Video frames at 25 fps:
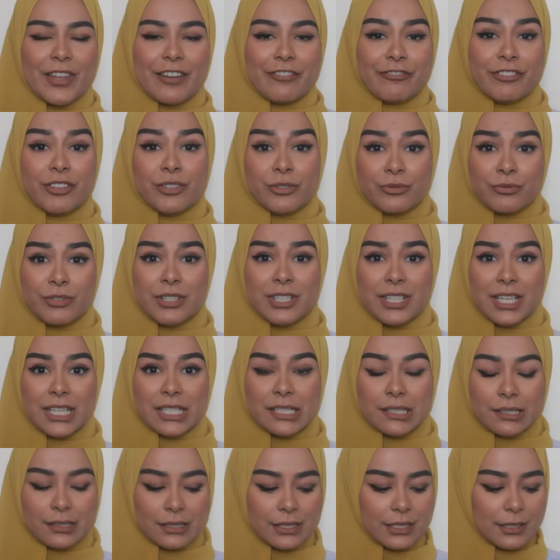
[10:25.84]
feels really
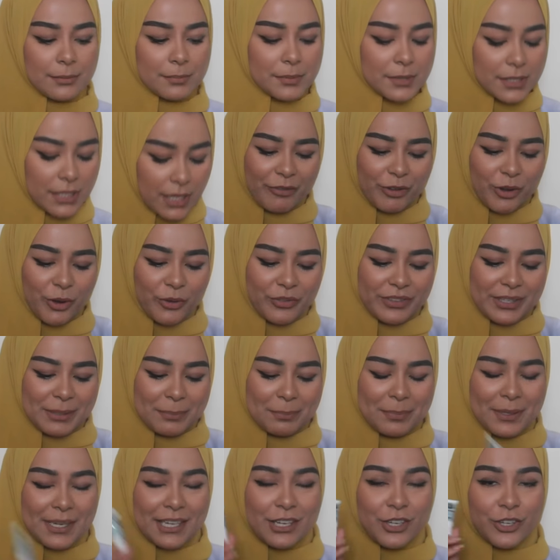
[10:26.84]
nice on the lips. I've got
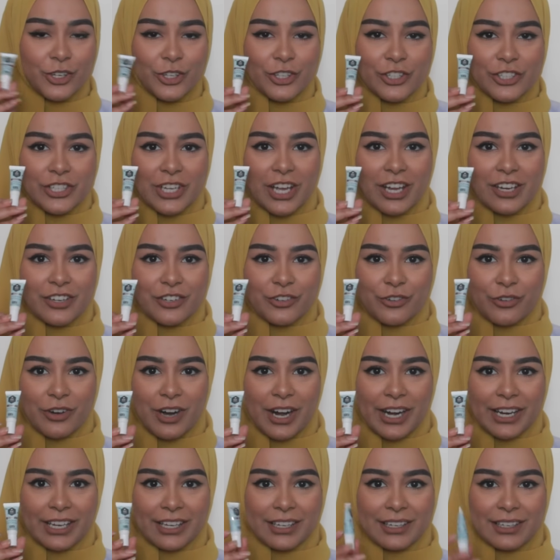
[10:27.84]
the Be Good
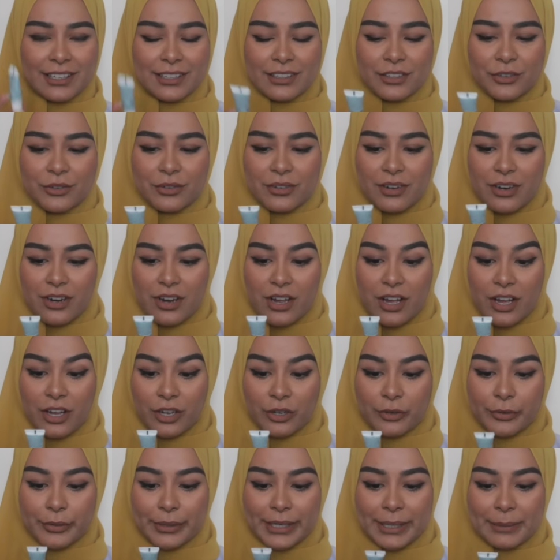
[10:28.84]
Under Eye
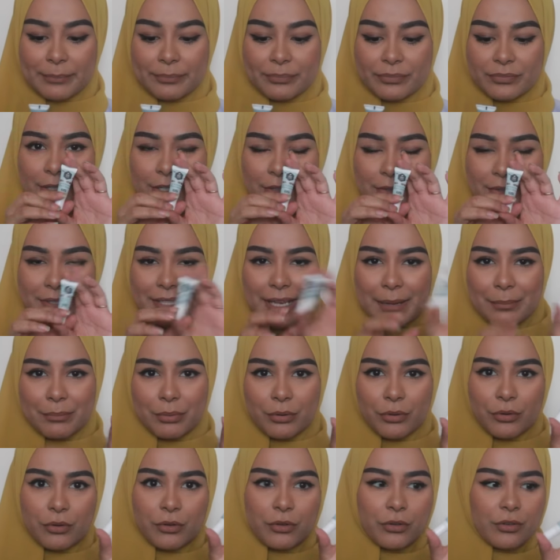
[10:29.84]
uh, cream. little
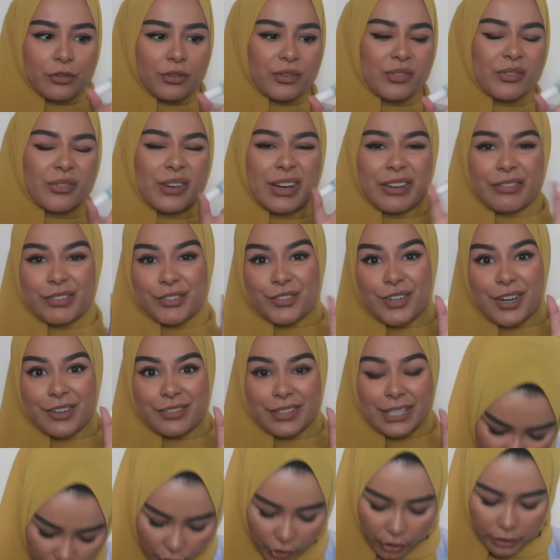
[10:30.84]
sample, great for
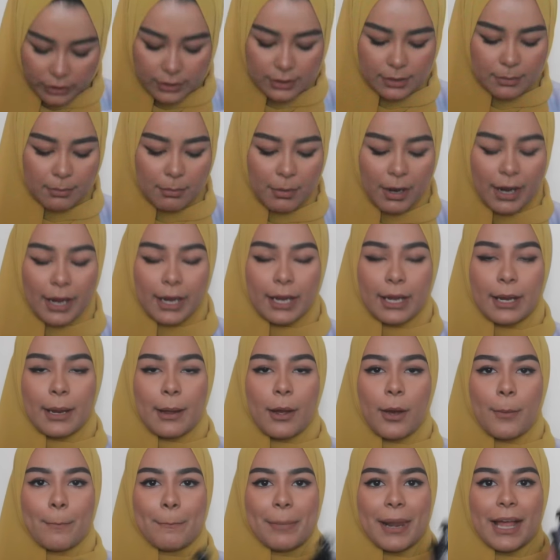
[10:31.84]
traveling. Got
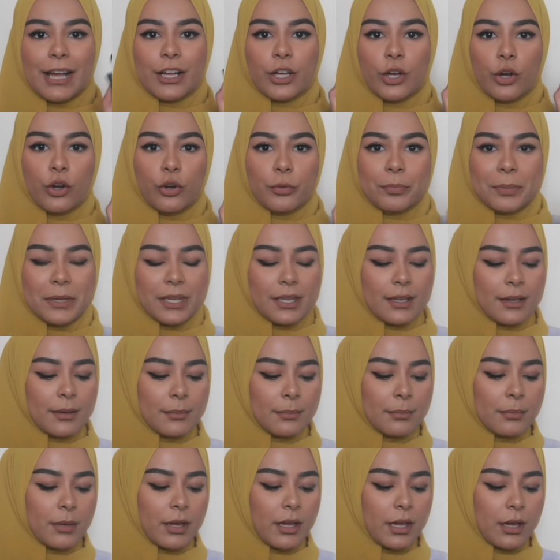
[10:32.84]
my Black
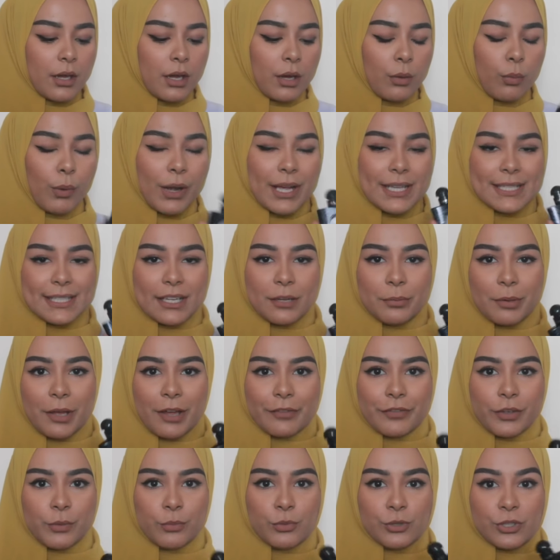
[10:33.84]
Opium uh, YSL
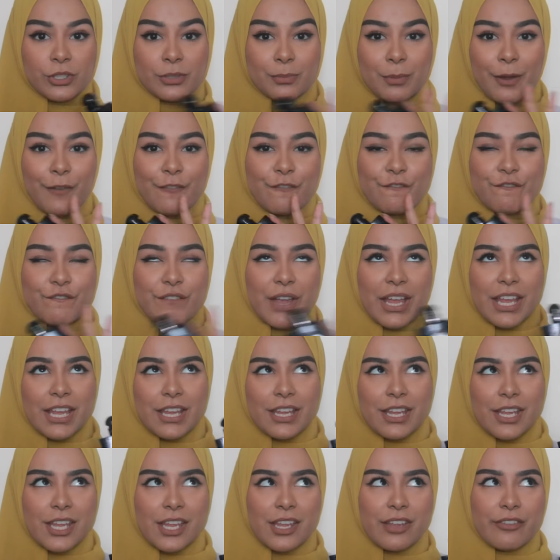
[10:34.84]
perfume, which is my
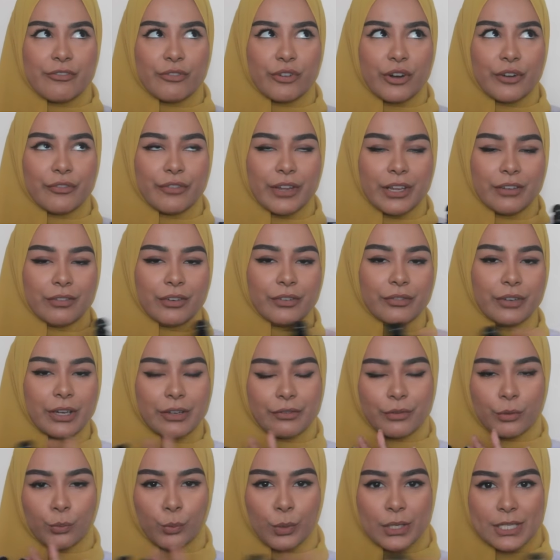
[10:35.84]
favorite, favorite,
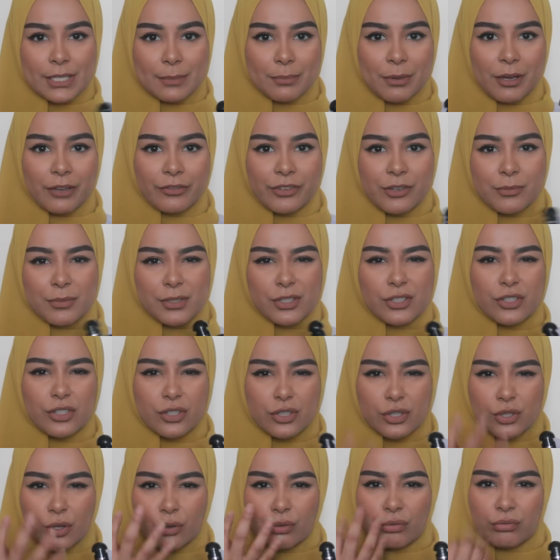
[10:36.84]
favorite winter perfume. It's
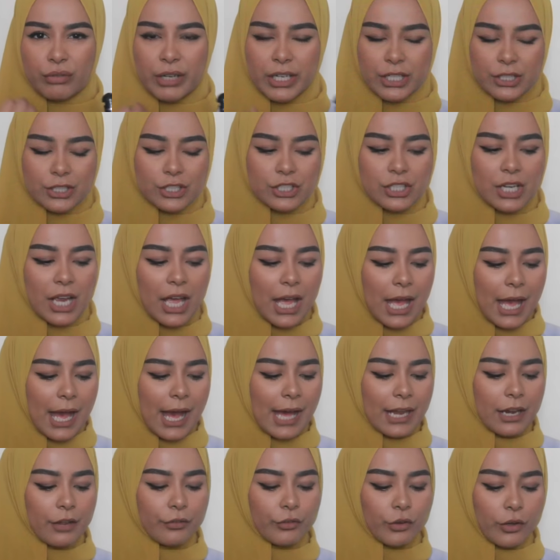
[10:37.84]
just so rich.
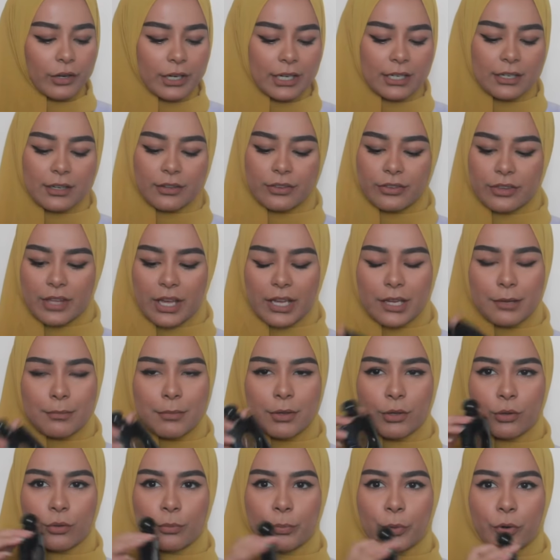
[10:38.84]
And I've got it in a
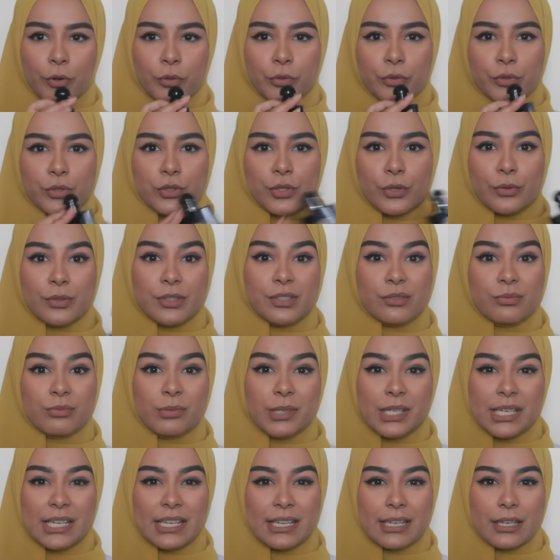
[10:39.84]
30ml bottle, so it's
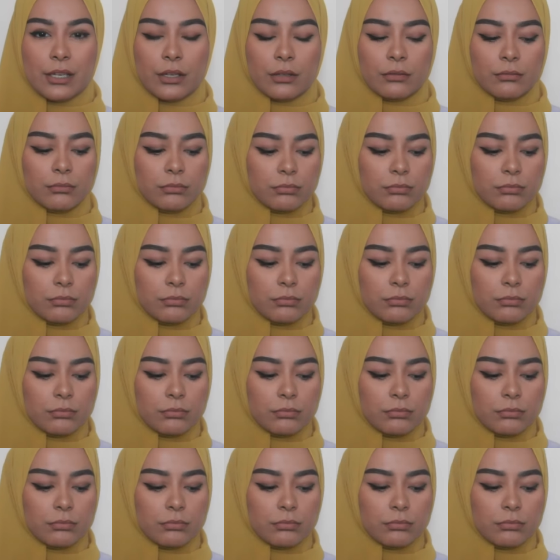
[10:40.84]
really